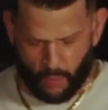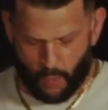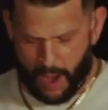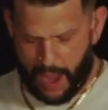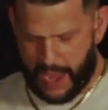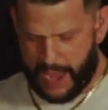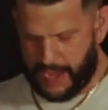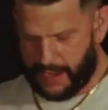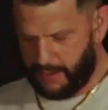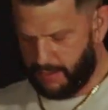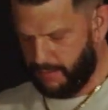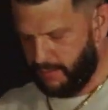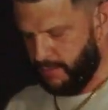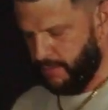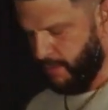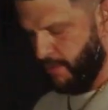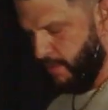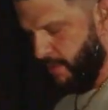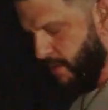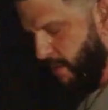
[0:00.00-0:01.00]
way!
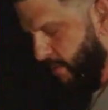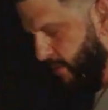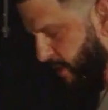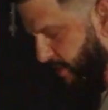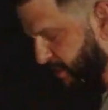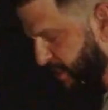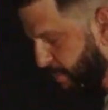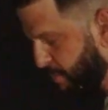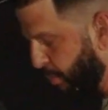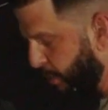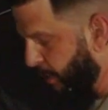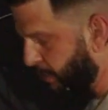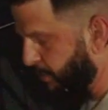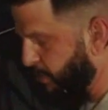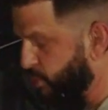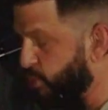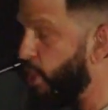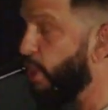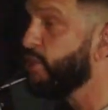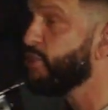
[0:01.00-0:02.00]
Thus he put him
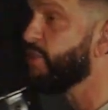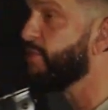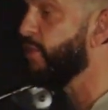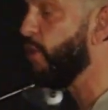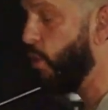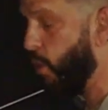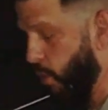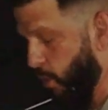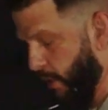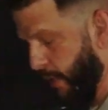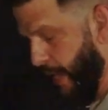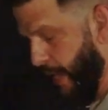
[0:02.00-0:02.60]
in charge of the whole